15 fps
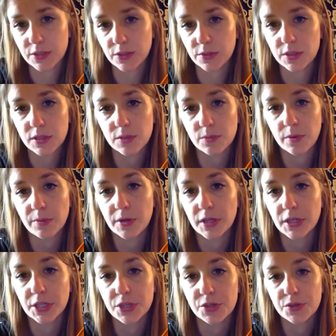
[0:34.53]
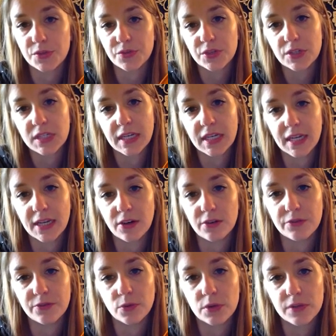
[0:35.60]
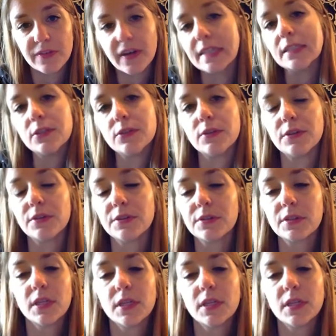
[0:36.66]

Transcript: So this is what we're gonna use for today, all four fine tuners.